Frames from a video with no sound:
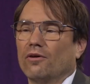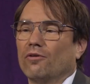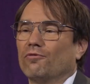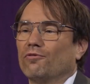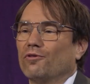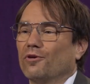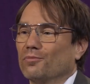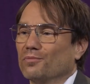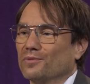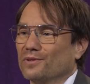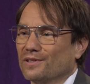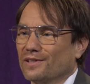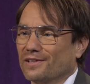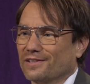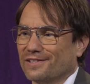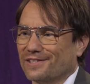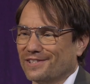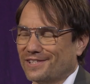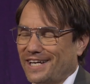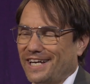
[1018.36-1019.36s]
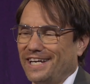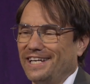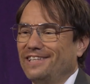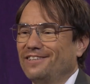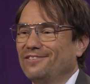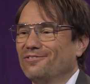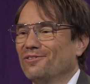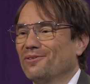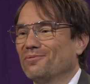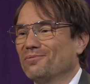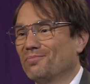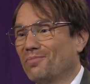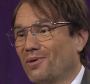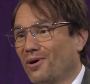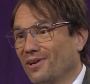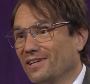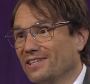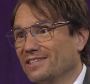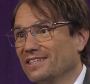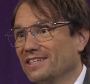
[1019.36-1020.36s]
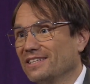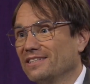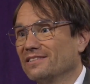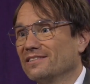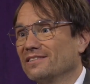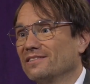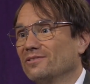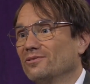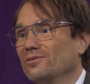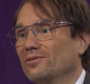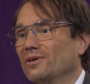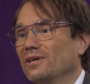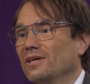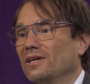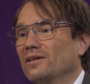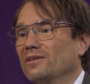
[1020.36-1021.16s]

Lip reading: from the state, from politics, to